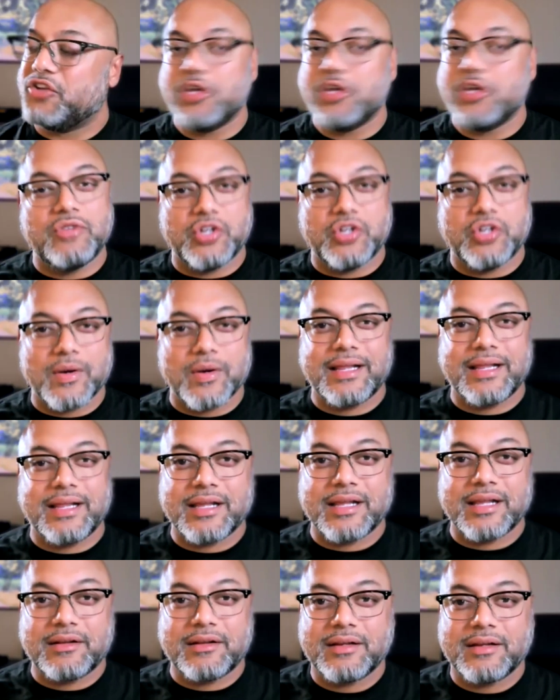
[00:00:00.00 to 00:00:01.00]
you do
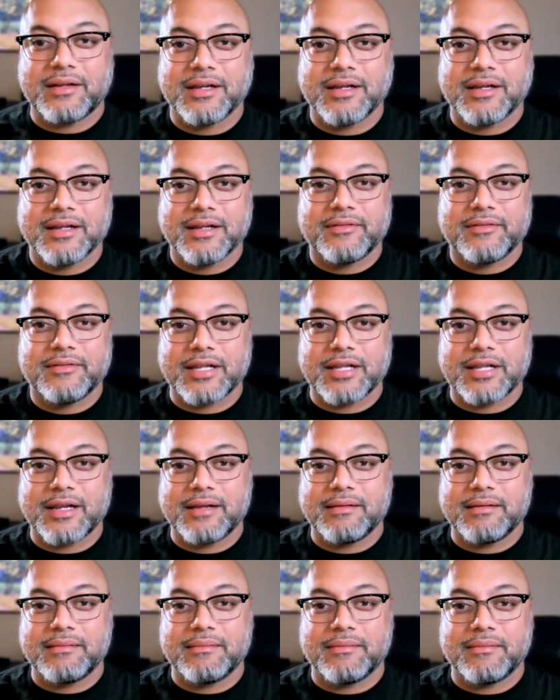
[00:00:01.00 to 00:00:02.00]
anything
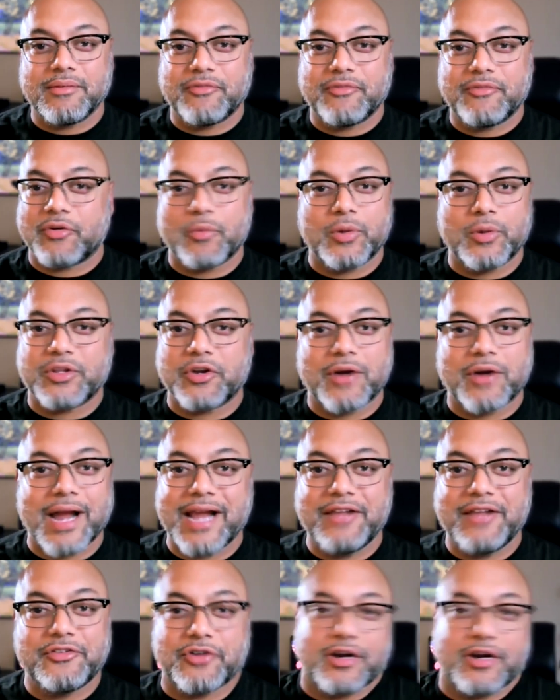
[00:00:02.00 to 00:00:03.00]
to for with your
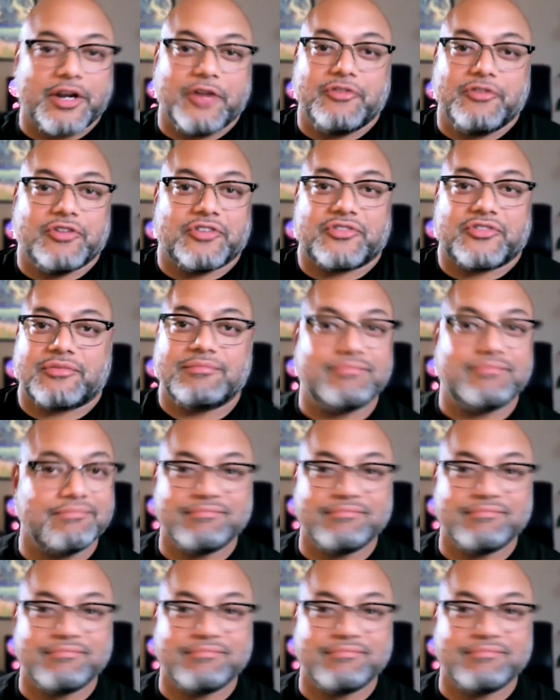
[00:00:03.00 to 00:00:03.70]
eyes, or are you just